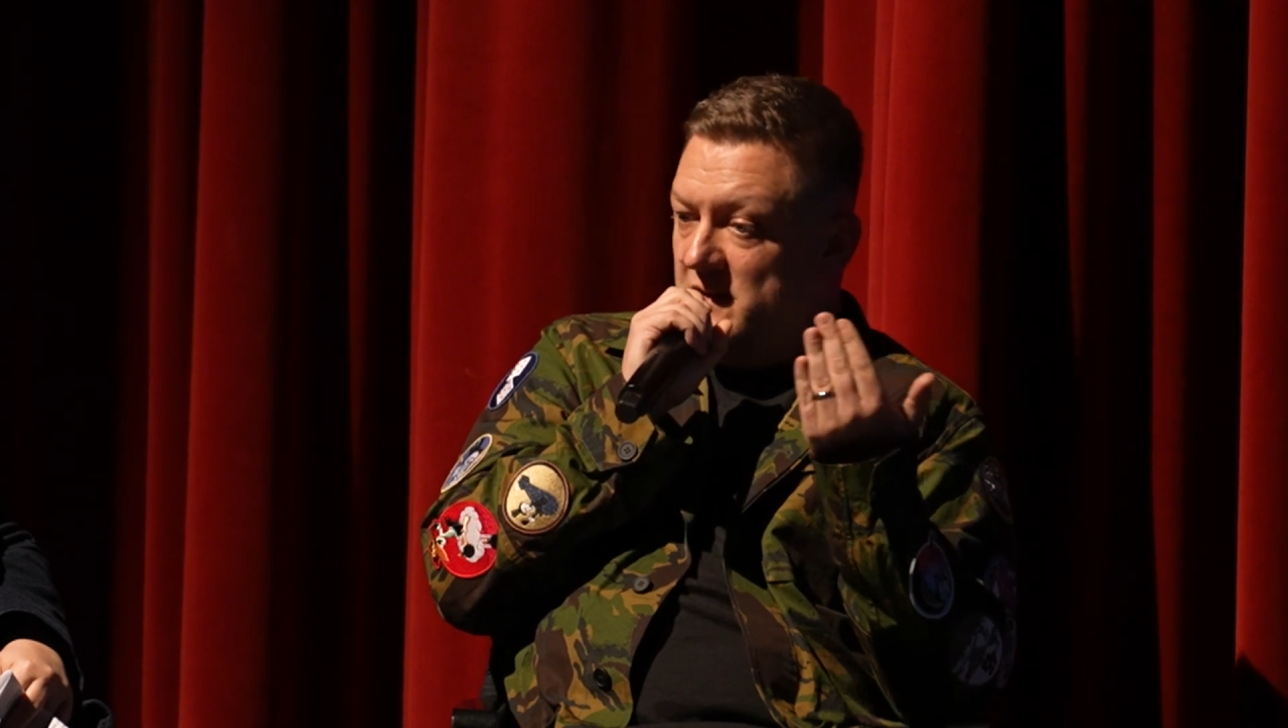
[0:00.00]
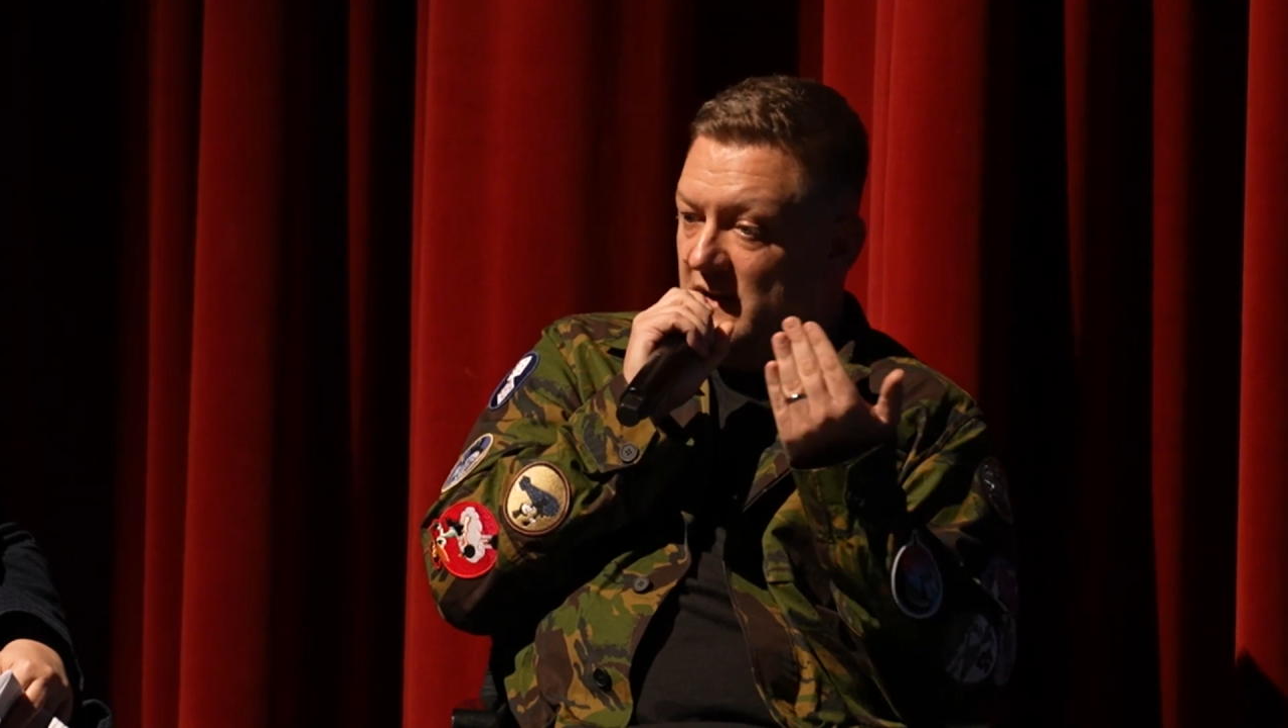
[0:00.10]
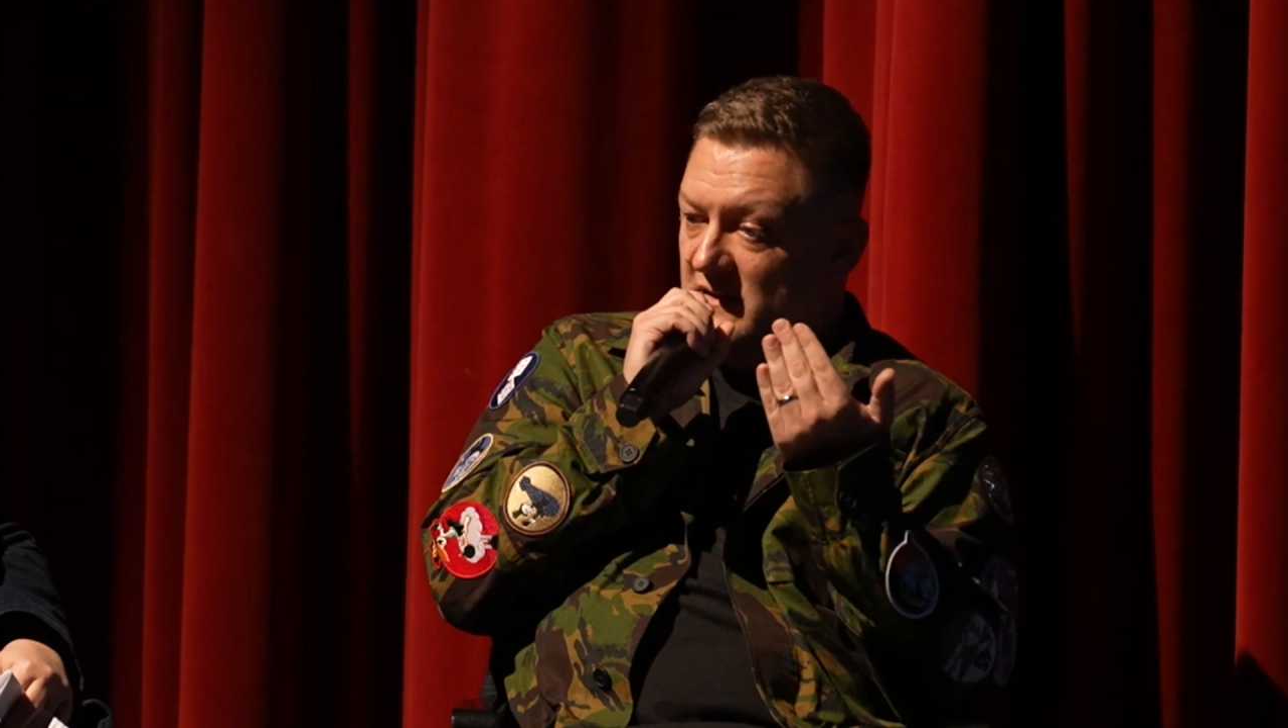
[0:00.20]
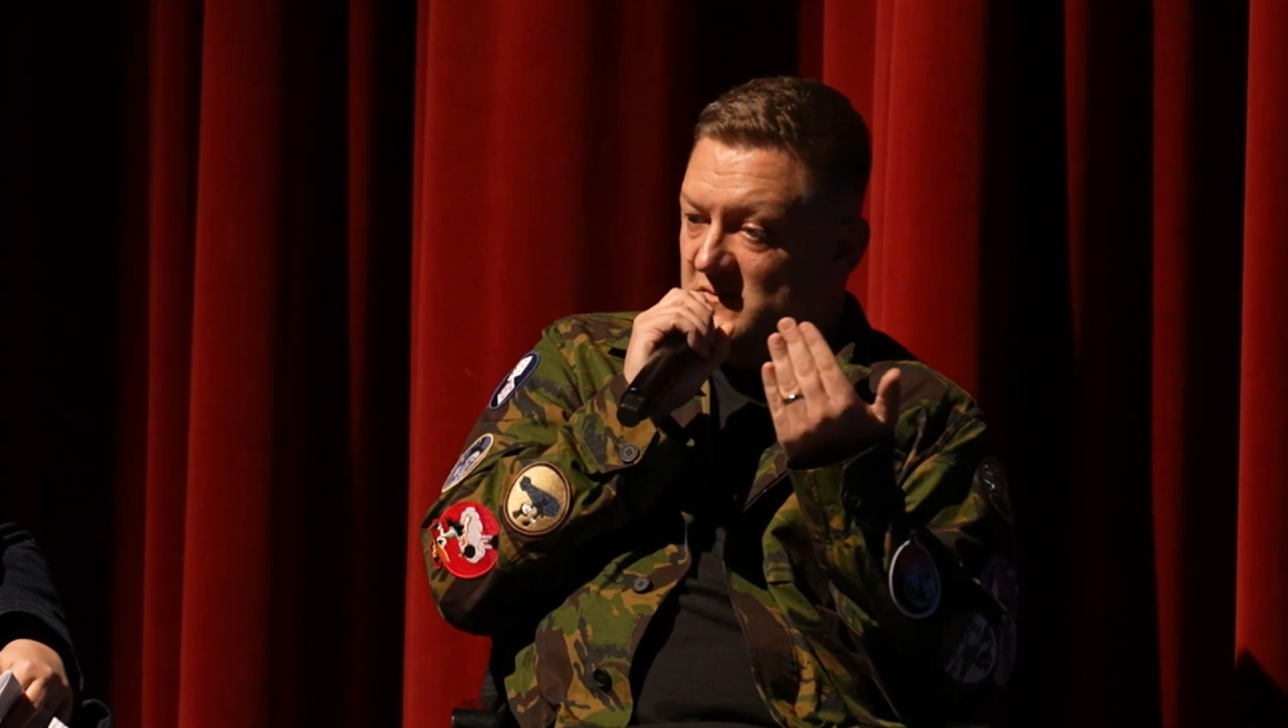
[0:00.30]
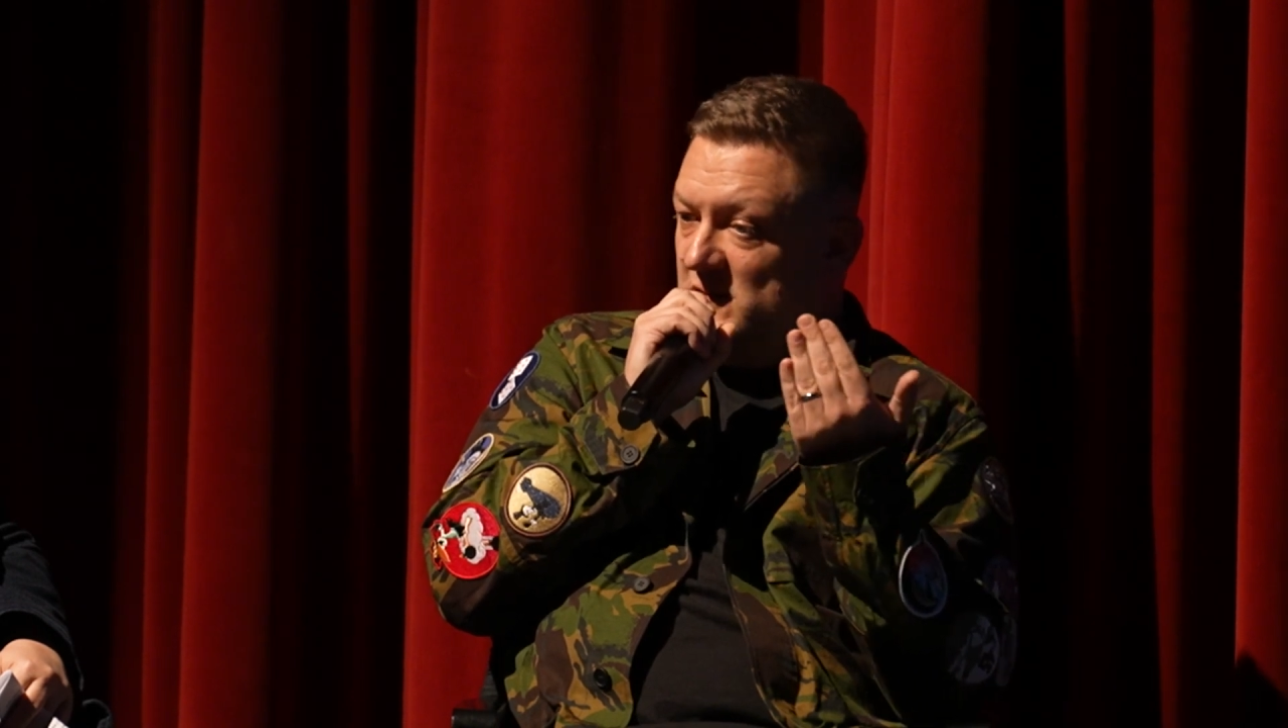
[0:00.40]

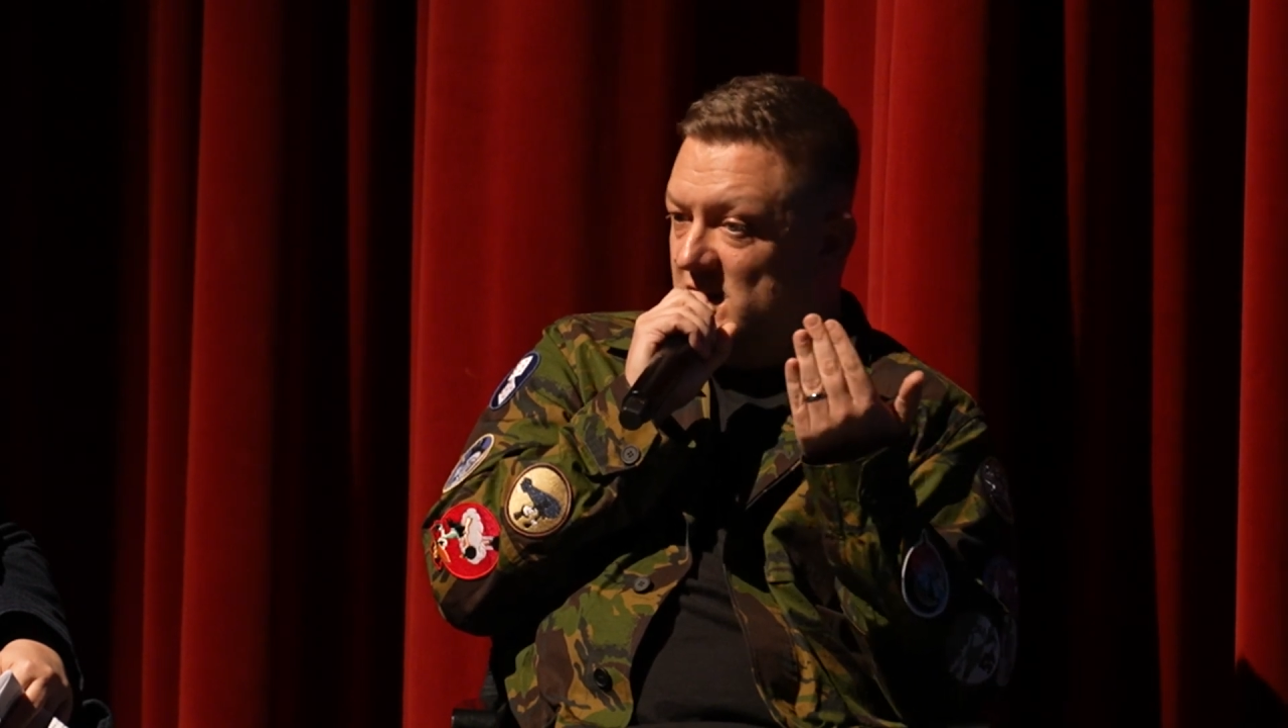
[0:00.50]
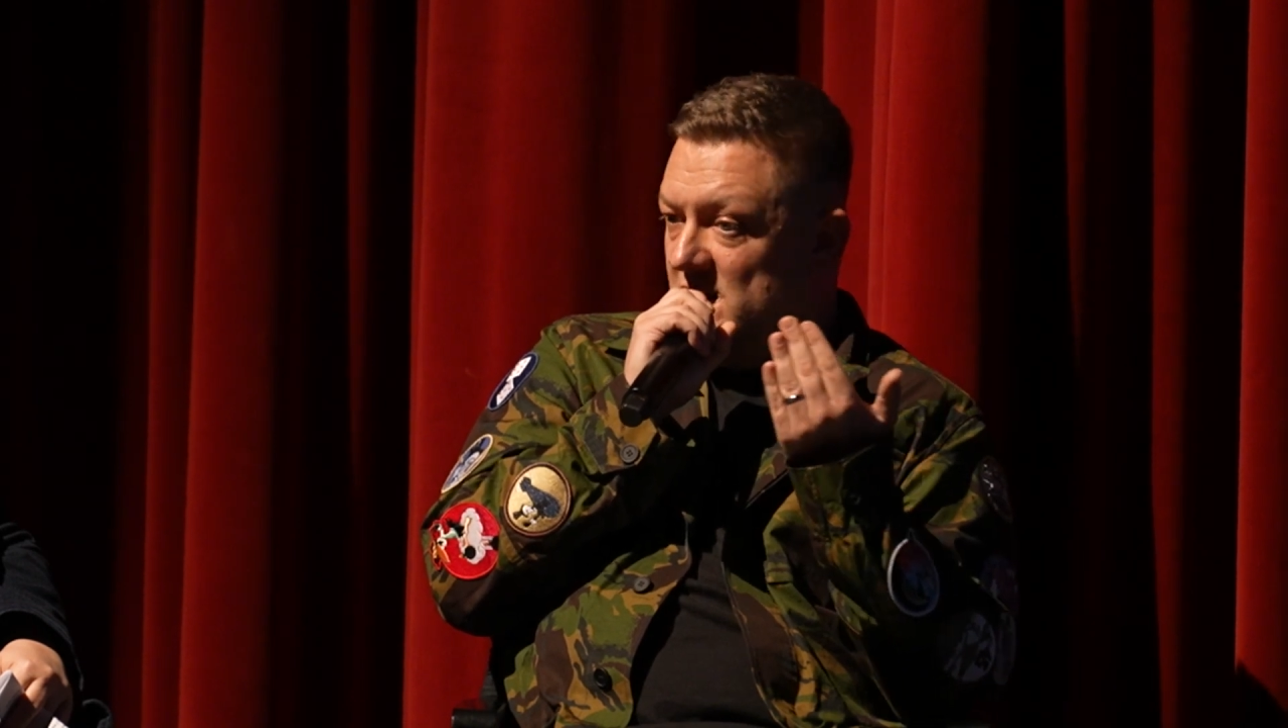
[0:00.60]
things